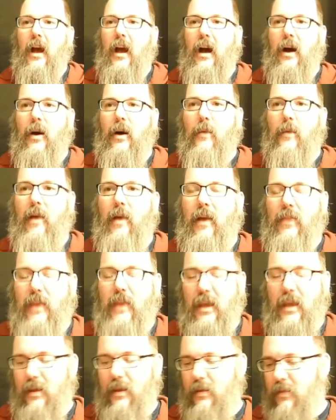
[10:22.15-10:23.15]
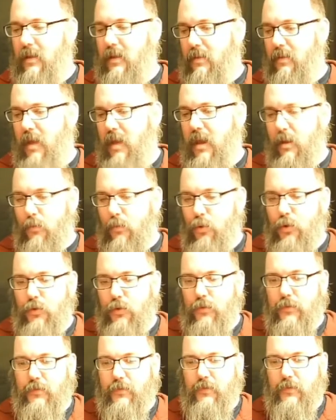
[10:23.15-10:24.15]
And they make a
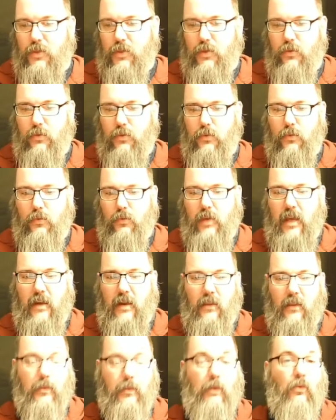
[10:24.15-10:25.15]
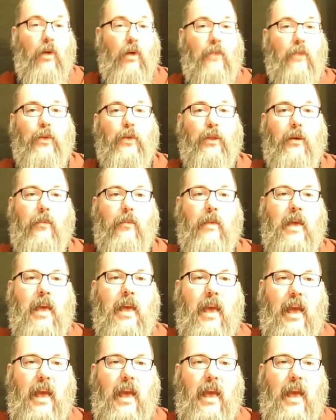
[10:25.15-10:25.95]
move to get a little bit rough with him,